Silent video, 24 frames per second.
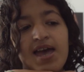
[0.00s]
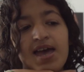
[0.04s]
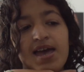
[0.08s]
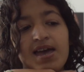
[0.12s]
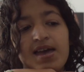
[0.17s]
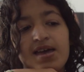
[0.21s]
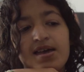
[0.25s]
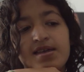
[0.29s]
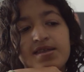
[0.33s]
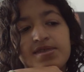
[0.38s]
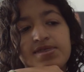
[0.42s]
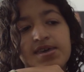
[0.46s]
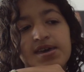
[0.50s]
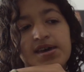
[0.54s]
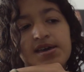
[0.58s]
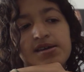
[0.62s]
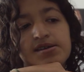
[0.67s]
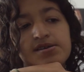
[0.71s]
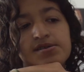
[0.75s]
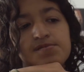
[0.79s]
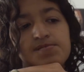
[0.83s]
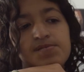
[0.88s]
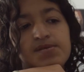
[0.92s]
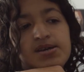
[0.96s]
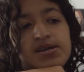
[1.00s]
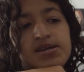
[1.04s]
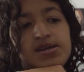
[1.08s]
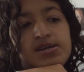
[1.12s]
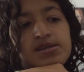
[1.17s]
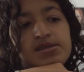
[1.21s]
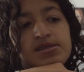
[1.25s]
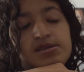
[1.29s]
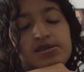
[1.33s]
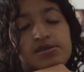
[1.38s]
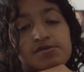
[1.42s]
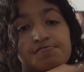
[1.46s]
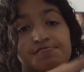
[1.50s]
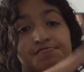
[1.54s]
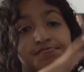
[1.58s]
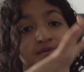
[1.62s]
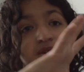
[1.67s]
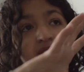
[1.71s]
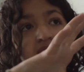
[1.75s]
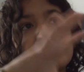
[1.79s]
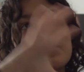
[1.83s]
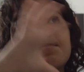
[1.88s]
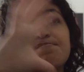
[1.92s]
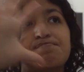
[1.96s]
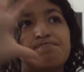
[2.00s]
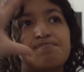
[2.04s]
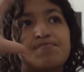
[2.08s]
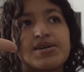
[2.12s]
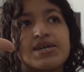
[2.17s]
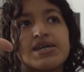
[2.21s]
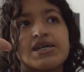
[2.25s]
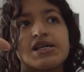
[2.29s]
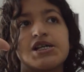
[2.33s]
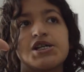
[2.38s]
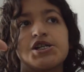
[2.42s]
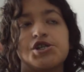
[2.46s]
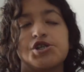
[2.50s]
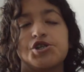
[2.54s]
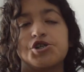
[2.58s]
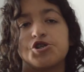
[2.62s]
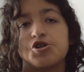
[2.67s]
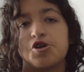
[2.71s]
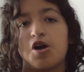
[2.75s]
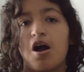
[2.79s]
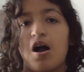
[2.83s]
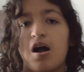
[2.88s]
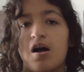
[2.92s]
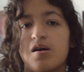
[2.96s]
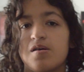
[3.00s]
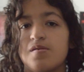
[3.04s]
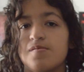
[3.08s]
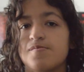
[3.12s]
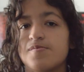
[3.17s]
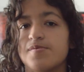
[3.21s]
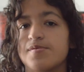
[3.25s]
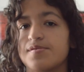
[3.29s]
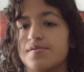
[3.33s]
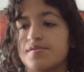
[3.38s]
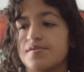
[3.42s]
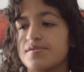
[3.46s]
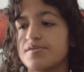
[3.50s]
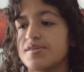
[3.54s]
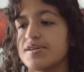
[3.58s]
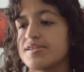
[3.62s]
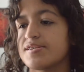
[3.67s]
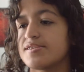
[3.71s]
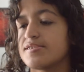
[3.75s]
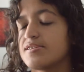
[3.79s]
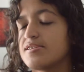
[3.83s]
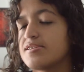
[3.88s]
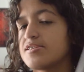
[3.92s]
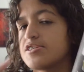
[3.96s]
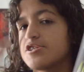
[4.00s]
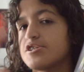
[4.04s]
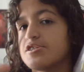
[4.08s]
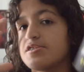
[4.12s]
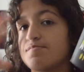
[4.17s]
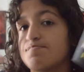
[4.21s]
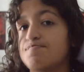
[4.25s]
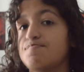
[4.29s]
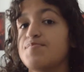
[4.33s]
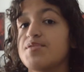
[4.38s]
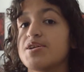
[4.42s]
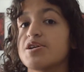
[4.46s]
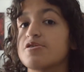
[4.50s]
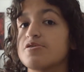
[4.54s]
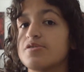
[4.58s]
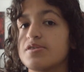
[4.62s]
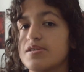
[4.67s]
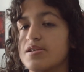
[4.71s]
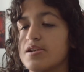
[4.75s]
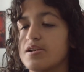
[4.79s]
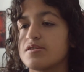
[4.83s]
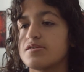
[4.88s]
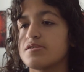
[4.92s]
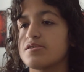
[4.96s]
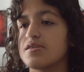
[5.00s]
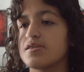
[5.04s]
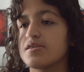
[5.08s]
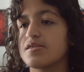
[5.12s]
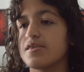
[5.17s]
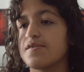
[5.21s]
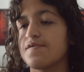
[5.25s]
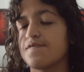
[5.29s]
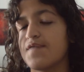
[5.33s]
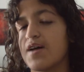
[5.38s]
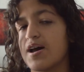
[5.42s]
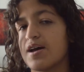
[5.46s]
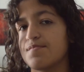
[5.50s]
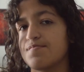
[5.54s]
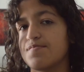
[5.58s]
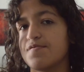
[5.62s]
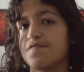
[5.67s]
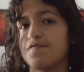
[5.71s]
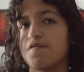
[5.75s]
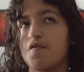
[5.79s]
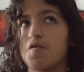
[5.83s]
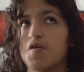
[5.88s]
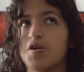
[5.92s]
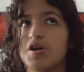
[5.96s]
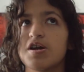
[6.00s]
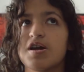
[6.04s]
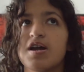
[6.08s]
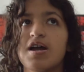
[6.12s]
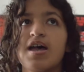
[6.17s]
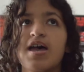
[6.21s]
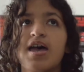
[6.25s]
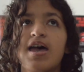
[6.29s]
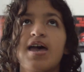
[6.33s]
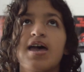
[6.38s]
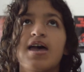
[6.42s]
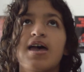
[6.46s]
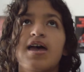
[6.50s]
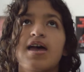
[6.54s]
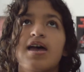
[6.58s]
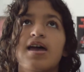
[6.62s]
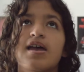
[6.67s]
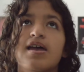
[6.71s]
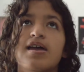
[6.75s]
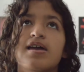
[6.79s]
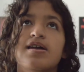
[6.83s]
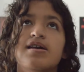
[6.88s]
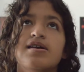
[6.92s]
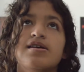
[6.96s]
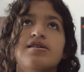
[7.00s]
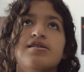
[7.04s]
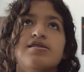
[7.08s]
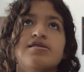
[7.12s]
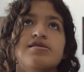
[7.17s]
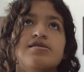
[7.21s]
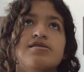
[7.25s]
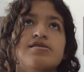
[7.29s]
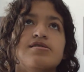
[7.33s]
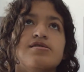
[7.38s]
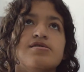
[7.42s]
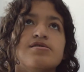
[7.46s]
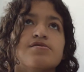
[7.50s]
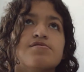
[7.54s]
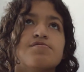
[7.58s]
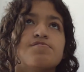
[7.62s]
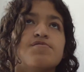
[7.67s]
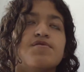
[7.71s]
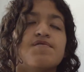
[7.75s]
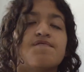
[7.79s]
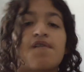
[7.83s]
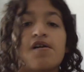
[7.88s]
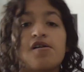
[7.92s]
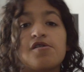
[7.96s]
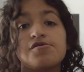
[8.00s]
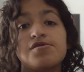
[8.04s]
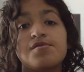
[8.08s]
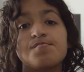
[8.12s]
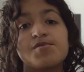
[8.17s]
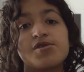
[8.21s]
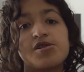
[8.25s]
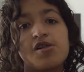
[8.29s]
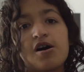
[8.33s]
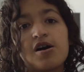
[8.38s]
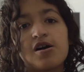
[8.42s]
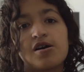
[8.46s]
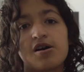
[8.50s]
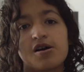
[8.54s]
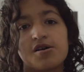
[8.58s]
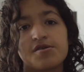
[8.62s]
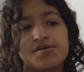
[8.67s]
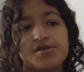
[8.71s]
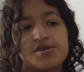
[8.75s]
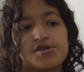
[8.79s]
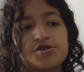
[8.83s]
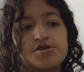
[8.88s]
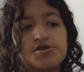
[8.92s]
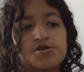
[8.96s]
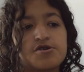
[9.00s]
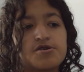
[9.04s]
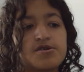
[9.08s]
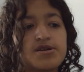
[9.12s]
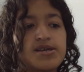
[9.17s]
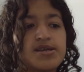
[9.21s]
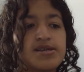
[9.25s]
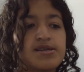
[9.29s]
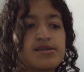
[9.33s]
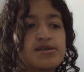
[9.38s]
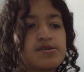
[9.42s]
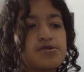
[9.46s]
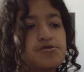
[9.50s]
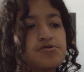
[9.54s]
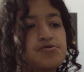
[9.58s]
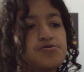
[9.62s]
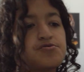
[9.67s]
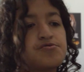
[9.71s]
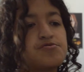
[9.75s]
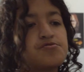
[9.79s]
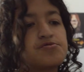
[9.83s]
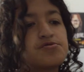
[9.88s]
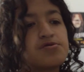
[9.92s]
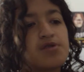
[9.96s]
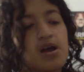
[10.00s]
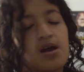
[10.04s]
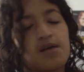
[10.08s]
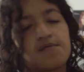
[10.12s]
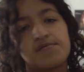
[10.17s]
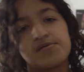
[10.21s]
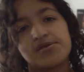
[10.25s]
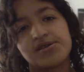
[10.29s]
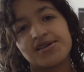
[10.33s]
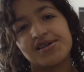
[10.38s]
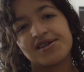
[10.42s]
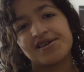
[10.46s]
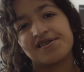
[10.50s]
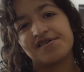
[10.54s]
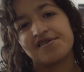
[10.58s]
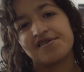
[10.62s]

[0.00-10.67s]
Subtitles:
And they end up getting this really big job it's just bigger than anything they've had before. And we follow them along on this journey to traveling